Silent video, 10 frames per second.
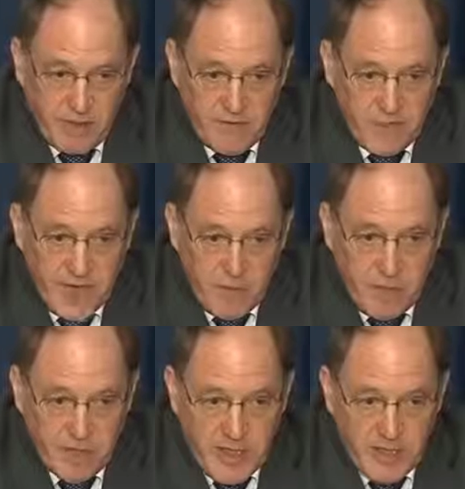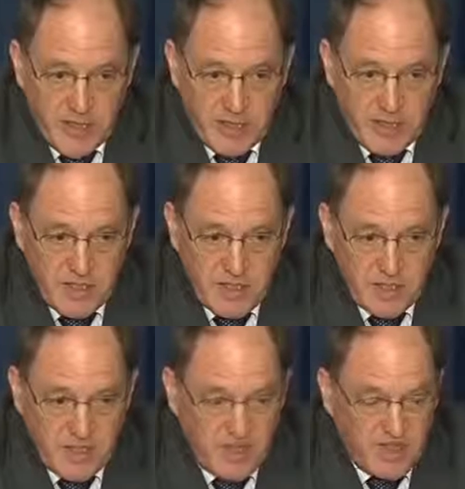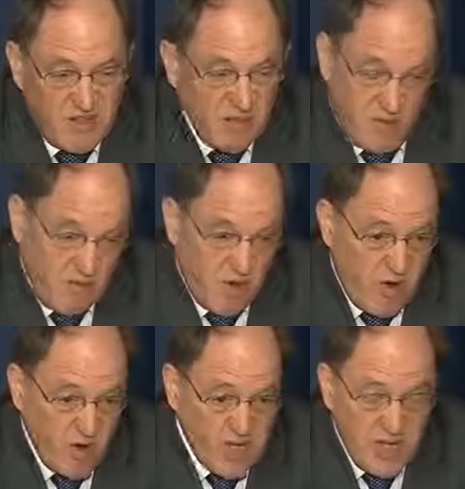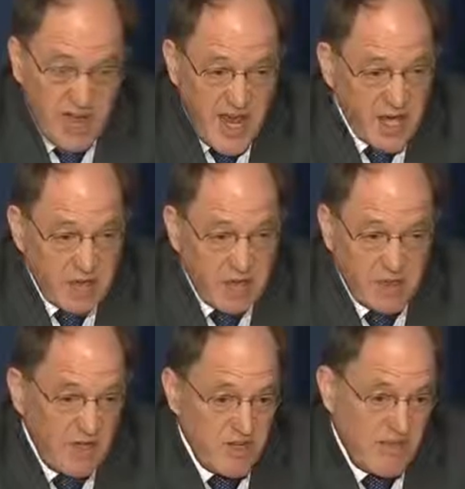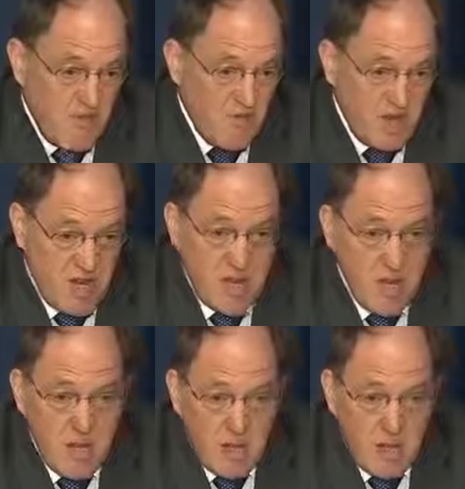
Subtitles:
of the state broadcasting system, which is, for all its inadequacies, the only